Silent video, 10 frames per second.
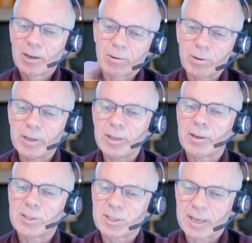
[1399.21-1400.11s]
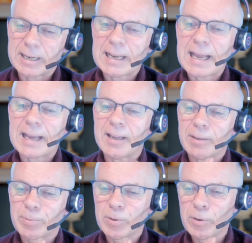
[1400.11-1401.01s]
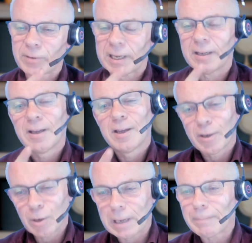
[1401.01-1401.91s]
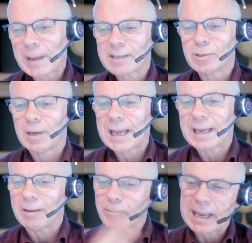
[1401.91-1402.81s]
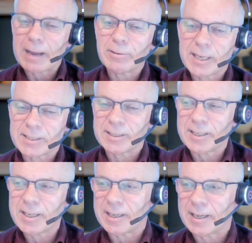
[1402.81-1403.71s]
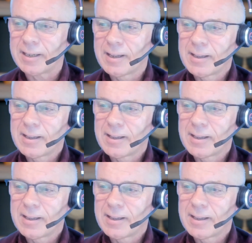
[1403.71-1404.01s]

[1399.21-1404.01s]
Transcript: or on the other side, lagging, improving, going back to lagging without hitting leading.